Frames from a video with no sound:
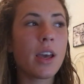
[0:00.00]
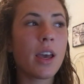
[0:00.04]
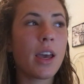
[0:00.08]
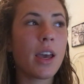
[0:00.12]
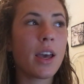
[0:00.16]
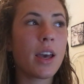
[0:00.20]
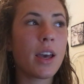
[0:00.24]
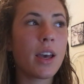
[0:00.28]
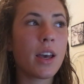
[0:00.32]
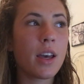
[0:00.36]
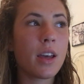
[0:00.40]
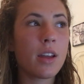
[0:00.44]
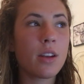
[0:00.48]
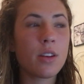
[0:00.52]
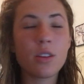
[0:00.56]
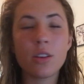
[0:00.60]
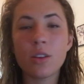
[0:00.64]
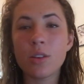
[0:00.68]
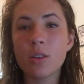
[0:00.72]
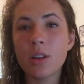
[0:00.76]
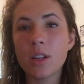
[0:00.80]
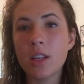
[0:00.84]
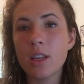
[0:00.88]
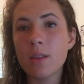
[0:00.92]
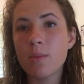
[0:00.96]
And
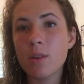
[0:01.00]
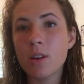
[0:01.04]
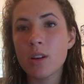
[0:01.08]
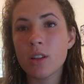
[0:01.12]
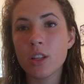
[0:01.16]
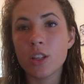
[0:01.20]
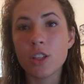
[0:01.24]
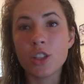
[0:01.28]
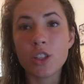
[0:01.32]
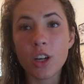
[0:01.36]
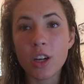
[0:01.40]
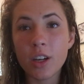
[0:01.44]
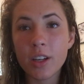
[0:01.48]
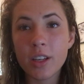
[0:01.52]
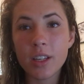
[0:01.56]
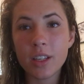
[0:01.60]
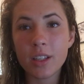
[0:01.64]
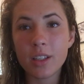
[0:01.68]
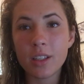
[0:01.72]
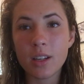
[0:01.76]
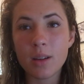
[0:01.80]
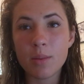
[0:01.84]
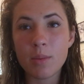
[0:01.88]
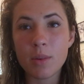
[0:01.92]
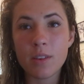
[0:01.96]
you can email the jockey
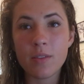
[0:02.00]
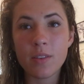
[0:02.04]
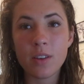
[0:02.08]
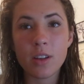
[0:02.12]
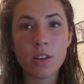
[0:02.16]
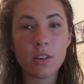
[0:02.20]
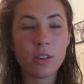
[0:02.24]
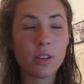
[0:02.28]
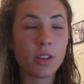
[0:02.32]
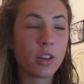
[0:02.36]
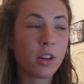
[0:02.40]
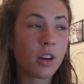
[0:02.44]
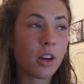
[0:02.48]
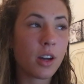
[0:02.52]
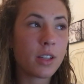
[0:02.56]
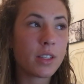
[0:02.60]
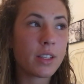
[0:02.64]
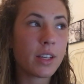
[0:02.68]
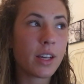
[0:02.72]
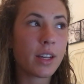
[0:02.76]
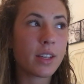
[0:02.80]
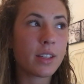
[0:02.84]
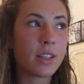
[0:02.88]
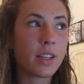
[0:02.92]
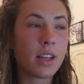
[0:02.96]
club even. You could
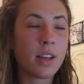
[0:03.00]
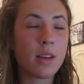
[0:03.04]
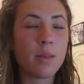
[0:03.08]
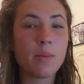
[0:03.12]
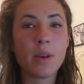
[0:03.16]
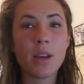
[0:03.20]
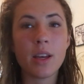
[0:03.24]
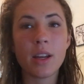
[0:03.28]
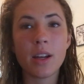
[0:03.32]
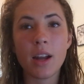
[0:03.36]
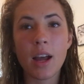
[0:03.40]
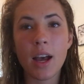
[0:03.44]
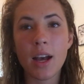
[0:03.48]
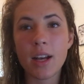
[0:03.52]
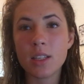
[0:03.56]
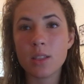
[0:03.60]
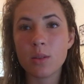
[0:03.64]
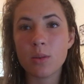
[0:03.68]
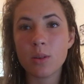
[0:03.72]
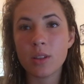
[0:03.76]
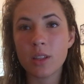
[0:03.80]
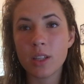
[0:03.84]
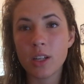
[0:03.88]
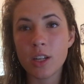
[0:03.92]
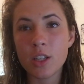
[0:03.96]
contact them and
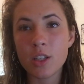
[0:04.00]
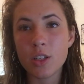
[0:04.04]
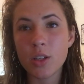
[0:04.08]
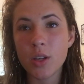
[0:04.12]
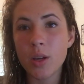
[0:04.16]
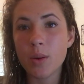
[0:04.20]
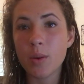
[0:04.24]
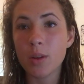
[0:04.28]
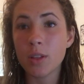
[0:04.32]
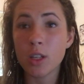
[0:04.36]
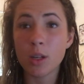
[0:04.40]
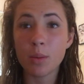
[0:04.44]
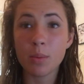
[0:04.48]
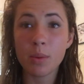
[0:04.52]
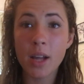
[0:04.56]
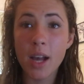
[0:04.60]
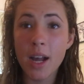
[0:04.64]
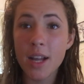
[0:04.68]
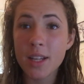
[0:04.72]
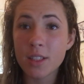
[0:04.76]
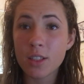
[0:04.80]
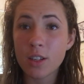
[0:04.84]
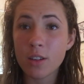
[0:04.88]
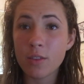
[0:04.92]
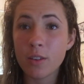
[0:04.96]
ask what they're doing, what their
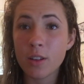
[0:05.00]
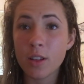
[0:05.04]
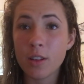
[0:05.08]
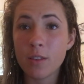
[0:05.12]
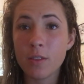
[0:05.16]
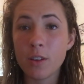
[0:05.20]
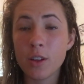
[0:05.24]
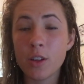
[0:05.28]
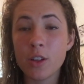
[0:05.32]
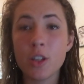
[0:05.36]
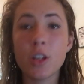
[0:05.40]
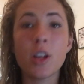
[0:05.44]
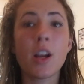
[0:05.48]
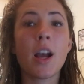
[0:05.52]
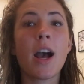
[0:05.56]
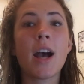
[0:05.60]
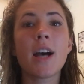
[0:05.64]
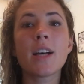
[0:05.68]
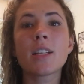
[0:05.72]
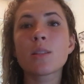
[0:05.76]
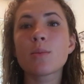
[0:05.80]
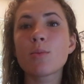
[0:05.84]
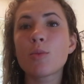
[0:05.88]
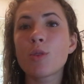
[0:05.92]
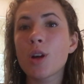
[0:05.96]
plans are for the future.
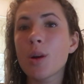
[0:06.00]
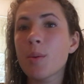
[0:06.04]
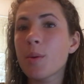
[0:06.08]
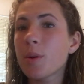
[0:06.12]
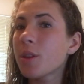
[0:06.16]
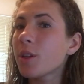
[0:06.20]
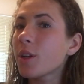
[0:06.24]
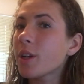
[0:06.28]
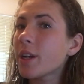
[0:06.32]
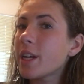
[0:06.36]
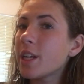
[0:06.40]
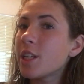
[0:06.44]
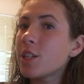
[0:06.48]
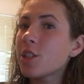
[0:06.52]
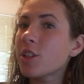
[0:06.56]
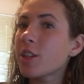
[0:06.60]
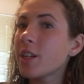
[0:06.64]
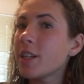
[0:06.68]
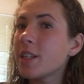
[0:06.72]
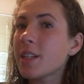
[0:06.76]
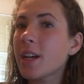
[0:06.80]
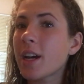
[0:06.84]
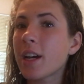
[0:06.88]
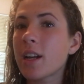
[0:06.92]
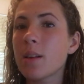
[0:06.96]
Ask more about their
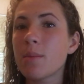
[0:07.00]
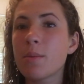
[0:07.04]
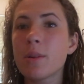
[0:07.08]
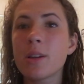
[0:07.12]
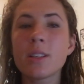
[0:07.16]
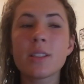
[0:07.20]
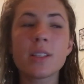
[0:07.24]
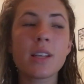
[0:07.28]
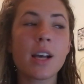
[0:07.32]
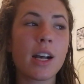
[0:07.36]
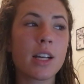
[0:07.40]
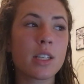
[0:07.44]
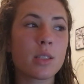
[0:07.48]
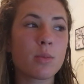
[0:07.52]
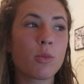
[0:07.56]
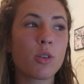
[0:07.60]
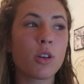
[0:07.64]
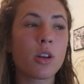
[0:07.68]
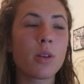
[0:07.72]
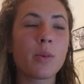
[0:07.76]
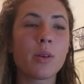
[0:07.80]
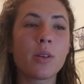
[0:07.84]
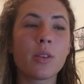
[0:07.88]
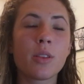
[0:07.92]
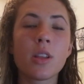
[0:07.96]
injury database. Ask
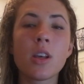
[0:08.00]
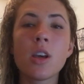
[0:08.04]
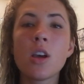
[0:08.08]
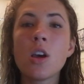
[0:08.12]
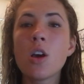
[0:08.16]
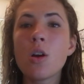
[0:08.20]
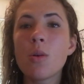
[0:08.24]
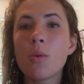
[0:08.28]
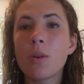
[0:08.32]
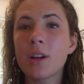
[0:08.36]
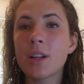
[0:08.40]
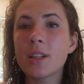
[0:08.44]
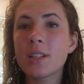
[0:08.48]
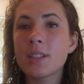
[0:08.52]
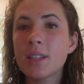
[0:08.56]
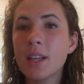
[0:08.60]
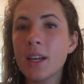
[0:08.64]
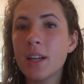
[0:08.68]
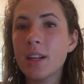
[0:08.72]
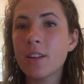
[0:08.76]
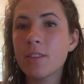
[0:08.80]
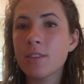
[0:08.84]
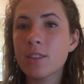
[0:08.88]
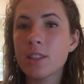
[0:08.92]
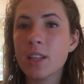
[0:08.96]
more about what
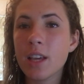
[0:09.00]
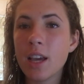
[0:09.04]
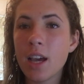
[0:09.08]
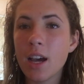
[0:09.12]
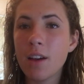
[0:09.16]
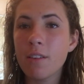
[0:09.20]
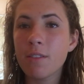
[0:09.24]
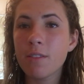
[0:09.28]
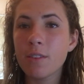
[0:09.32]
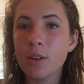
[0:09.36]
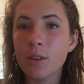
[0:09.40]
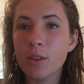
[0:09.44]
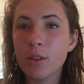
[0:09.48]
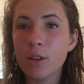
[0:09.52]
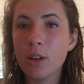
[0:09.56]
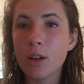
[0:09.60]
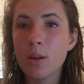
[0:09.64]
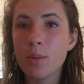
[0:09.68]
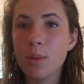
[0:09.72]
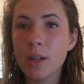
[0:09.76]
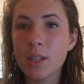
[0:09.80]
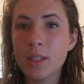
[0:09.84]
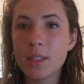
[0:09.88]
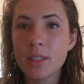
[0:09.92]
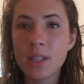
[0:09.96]
incentives they have for
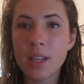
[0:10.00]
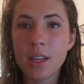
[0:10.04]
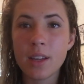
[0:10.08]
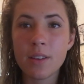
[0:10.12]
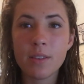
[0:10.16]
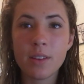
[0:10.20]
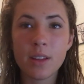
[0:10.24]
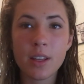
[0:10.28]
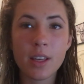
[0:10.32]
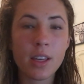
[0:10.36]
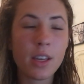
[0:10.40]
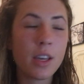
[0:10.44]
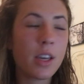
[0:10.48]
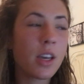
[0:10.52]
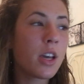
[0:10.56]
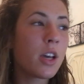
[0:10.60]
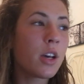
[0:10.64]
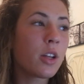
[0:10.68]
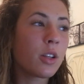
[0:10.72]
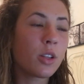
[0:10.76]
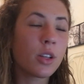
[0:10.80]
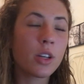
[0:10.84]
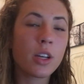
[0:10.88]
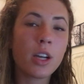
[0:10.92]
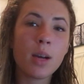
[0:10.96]
thoroughbred safety.
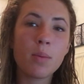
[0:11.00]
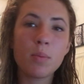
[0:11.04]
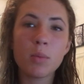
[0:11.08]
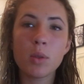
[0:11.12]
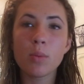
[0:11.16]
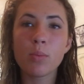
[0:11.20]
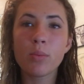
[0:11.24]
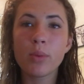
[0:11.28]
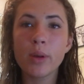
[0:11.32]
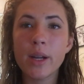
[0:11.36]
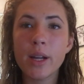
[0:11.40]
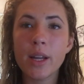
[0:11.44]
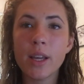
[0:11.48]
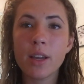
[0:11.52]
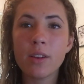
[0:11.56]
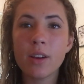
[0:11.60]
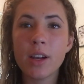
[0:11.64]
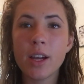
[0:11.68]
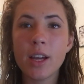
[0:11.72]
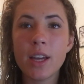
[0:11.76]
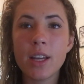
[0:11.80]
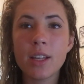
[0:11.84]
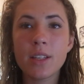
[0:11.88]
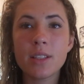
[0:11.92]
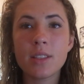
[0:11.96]
Look up the breeding
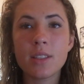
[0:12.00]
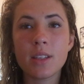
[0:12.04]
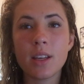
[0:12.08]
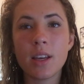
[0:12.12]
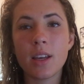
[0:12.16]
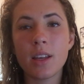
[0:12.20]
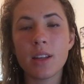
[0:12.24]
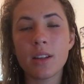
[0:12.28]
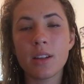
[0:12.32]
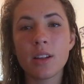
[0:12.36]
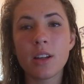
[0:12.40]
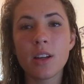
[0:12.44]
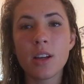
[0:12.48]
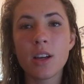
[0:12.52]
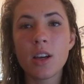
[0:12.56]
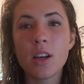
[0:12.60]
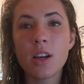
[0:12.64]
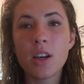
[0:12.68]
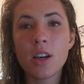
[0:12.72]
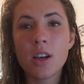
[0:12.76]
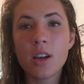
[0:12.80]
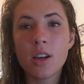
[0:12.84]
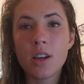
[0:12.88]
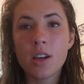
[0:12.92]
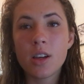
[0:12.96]
rates and
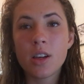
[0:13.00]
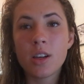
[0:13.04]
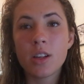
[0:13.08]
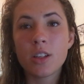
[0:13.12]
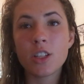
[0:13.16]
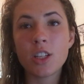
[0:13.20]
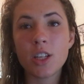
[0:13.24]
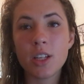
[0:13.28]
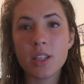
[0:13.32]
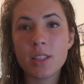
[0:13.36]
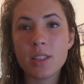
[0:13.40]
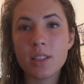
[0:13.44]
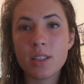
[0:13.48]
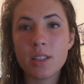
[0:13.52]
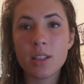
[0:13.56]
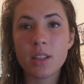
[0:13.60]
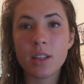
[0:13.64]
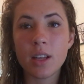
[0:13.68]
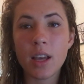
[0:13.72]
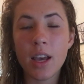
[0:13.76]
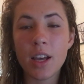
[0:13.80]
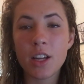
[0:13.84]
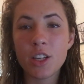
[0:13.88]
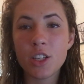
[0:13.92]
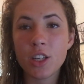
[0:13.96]
just
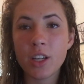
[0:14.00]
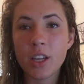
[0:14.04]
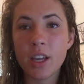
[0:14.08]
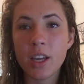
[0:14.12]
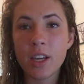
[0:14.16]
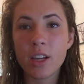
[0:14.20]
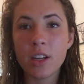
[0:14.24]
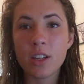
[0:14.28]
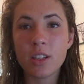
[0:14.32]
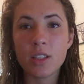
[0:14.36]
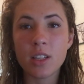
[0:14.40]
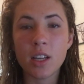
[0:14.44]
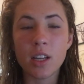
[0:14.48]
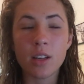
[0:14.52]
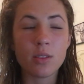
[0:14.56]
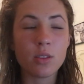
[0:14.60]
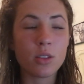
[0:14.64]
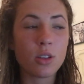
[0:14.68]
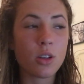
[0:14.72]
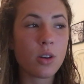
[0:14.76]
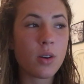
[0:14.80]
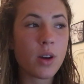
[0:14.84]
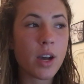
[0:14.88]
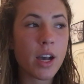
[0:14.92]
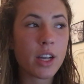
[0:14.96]
educate yourselves.
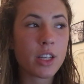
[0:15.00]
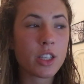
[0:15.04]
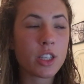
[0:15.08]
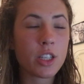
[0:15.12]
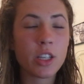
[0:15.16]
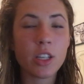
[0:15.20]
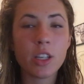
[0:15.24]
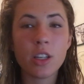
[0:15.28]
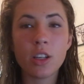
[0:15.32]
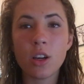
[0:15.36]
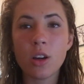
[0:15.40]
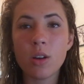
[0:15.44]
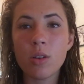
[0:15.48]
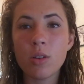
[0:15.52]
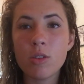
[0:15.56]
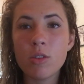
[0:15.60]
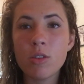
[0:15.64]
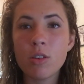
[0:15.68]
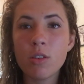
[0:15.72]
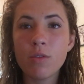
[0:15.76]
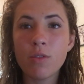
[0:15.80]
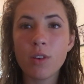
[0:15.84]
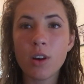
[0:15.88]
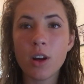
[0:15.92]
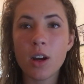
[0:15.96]
Go to
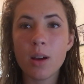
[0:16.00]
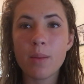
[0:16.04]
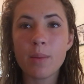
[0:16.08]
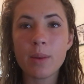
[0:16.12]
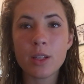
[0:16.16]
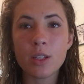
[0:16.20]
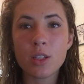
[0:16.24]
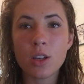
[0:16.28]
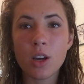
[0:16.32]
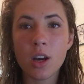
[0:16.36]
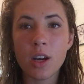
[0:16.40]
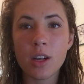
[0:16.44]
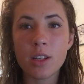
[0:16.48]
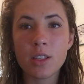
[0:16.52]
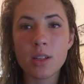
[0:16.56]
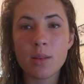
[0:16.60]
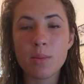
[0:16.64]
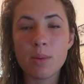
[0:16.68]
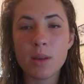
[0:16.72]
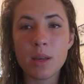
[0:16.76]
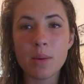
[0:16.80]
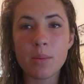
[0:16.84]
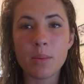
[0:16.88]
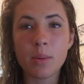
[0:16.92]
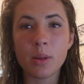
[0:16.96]
a farm and talk to
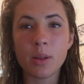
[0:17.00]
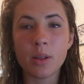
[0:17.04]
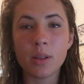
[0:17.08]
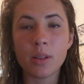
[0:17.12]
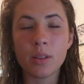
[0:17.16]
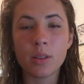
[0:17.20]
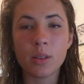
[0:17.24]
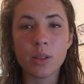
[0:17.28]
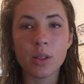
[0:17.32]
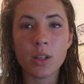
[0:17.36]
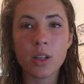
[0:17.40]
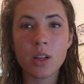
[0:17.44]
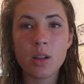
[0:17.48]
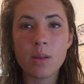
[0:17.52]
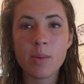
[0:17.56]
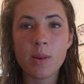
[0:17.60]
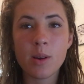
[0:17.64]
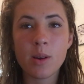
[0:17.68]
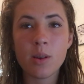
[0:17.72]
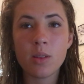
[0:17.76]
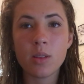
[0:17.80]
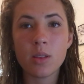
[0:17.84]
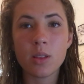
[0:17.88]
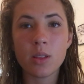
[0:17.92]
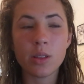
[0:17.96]
people. Learn
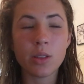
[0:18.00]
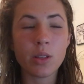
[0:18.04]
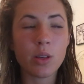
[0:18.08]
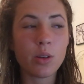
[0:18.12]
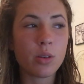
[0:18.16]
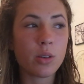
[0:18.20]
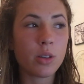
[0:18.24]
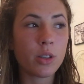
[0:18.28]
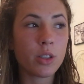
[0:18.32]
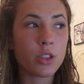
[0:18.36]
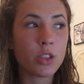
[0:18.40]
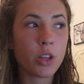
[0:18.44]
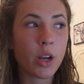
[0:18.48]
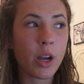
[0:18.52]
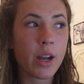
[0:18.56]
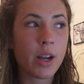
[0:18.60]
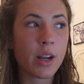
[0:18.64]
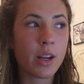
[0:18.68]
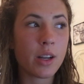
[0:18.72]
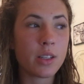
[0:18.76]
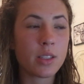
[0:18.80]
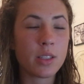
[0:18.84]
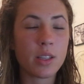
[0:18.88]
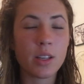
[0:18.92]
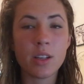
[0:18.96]
about the local
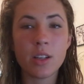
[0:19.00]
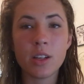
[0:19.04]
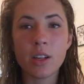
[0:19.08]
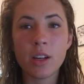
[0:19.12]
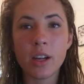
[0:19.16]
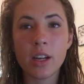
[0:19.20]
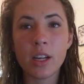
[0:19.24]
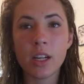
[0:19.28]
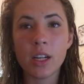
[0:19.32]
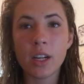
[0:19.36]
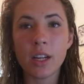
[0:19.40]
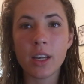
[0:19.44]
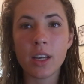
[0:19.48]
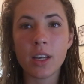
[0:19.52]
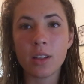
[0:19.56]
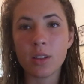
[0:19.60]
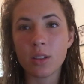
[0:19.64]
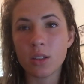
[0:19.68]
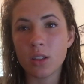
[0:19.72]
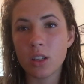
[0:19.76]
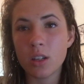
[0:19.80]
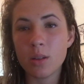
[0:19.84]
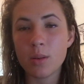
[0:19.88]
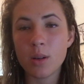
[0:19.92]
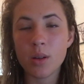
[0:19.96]
trainers in your area.
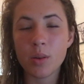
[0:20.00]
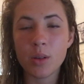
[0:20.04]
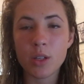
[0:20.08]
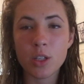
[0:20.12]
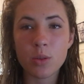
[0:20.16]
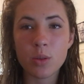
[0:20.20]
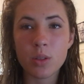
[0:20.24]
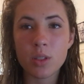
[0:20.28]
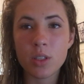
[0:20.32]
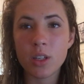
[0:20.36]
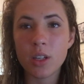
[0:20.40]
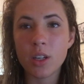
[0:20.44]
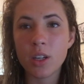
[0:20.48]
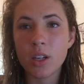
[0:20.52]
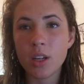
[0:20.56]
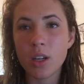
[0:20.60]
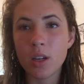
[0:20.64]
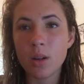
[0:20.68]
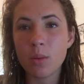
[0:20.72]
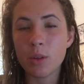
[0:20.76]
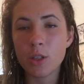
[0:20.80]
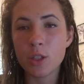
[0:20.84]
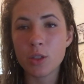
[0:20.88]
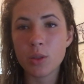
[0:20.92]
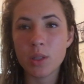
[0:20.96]
Learn about which ones are
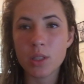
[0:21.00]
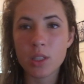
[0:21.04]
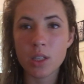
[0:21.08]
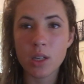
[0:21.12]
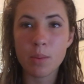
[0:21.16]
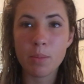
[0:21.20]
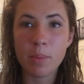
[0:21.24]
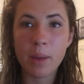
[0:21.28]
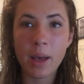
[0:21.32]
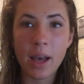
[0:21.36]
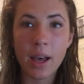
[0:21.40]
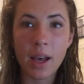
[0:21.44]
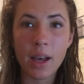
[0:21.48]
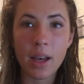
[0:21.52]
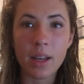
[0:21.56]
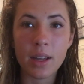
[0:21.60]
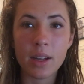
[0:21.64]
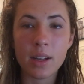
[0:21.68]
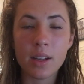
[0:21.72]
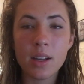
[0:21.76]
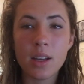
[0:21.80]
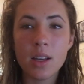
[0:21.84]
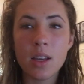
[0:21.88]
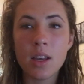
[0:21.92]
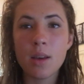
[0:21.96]
good, which ones are
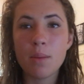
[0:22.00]
bad.